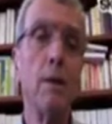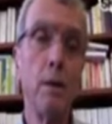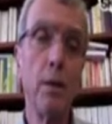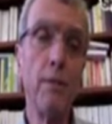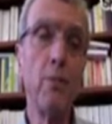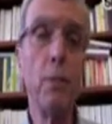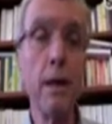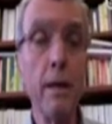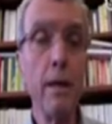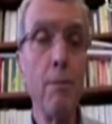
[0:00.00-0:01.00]
You have to
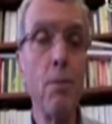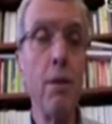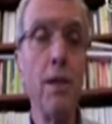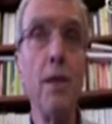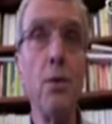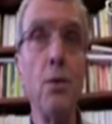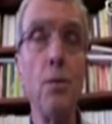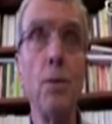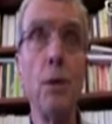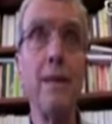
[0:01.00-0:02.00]
bring them to the EU,
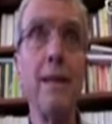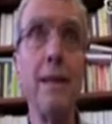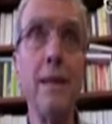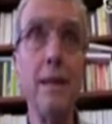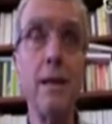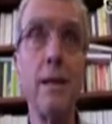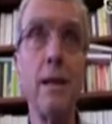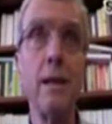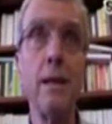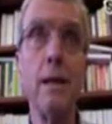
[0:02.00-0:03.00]
but is
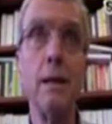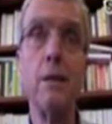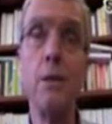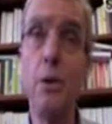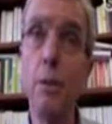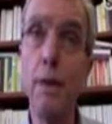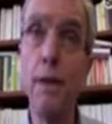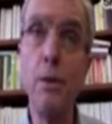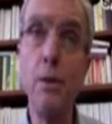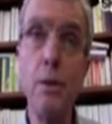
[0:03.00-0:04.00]
the
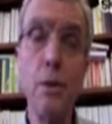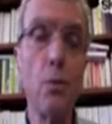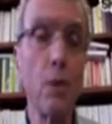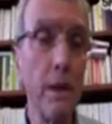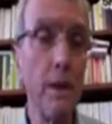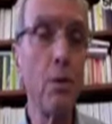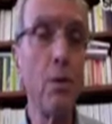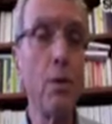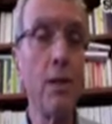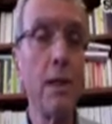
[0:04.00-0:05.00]
European Union ready to do
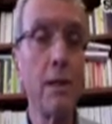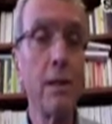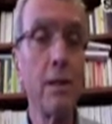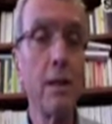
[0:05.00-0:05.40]
this?